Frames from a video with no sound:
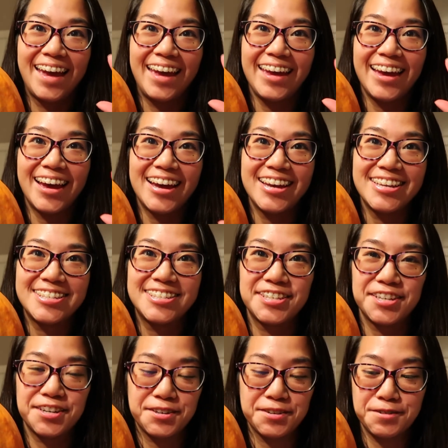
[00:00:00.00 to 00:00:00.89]
Hey guys,
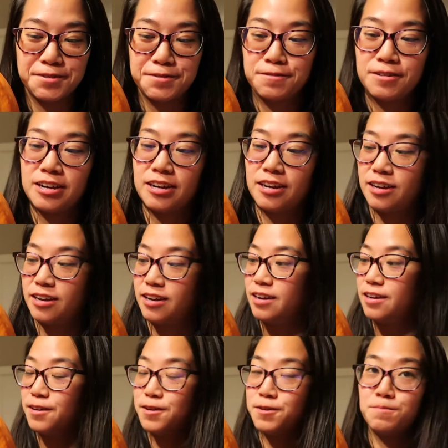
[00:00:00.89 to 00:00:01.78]
so
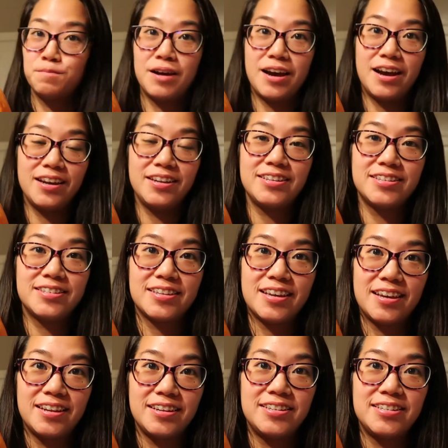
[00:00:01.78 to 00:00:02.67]
I
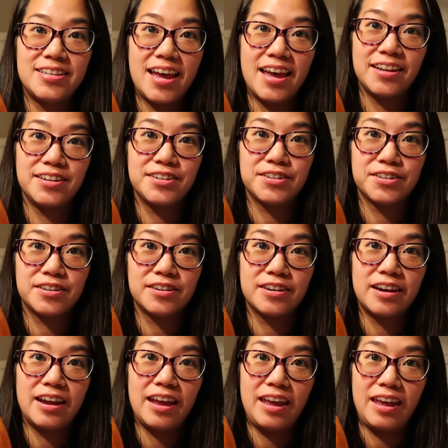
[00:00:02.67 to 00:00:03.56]
decided to enter